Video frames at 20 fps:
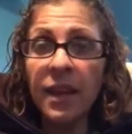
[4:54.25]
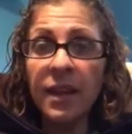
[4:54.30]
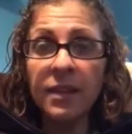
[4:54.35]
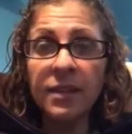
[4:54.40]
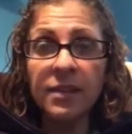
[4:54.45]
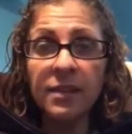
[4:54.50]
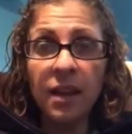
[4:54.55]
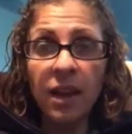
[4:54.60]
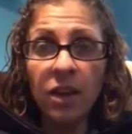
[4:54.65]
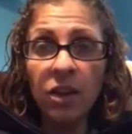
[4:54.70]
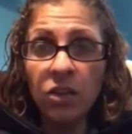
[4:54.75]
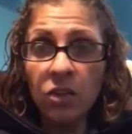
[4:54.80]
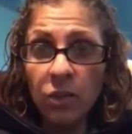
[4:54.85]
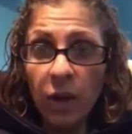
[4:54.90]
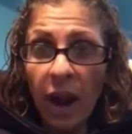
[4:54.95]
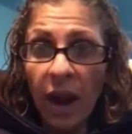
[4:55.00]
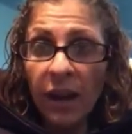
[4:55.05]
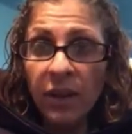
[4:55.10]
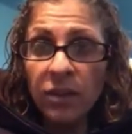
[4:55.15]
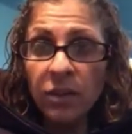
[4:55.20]
that is not
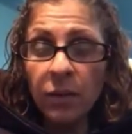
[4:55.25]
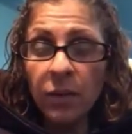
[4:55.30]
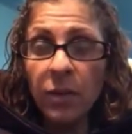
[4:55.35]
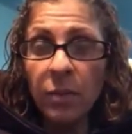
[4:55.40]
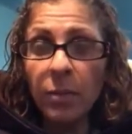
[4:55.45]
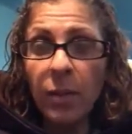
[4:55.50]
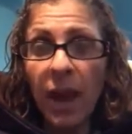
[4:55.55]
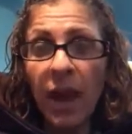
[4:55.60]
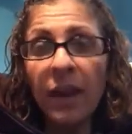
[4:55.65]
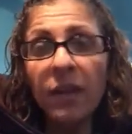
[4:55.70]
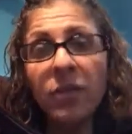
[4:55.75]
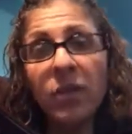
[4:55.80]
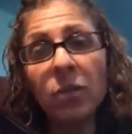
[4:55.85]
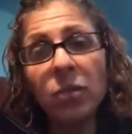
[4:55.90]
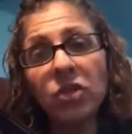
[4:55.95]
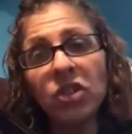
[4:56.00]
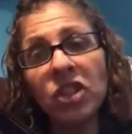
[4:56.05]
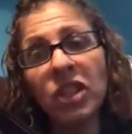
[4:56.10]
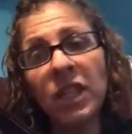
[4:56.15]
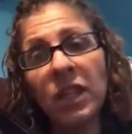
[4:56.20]
cracked on the back of the
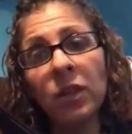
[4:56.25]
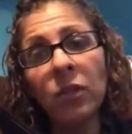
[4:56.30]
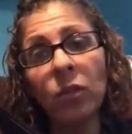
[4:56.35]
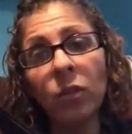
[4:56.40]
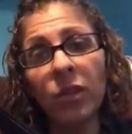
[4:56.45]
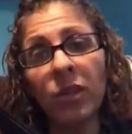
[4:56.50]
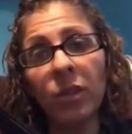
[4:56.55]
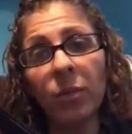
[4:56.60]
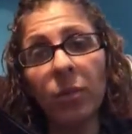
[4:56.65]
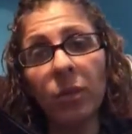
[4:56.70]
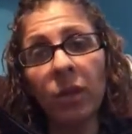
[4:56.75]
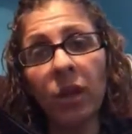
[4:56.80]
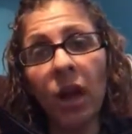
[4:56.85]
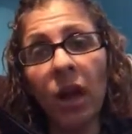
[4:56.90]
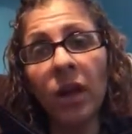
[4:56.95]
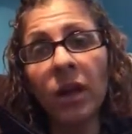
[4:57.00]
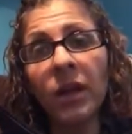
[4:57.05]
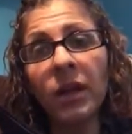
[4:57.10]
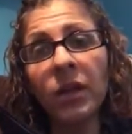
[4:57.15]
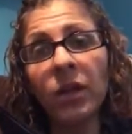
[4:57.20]
machine where the
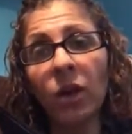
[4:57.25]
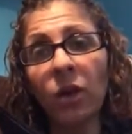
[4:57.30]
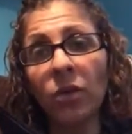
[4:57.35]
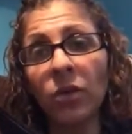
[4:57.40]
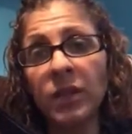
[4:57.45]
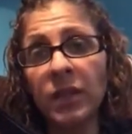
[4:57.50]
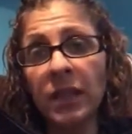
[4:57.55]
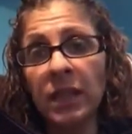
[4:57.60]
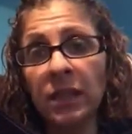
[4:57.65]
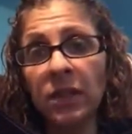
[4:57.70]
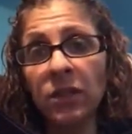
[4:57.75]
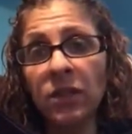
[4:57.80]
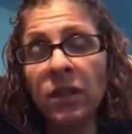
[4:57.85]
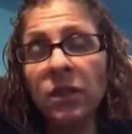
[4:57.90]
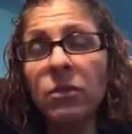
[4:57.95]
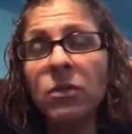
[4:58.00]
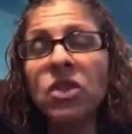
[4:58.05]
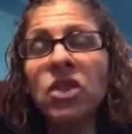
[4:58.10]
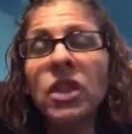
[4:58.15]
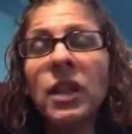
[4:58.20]
plug goes into
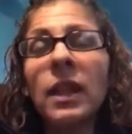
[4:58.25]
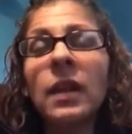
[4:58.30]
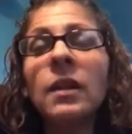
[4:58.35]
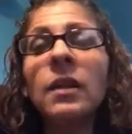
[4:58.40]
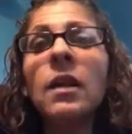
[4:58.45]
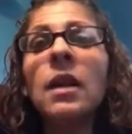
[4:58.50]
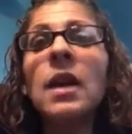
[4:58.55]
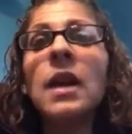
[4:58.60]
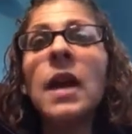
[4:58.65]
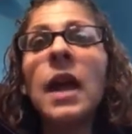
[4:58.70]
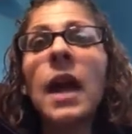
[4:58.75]
the machine.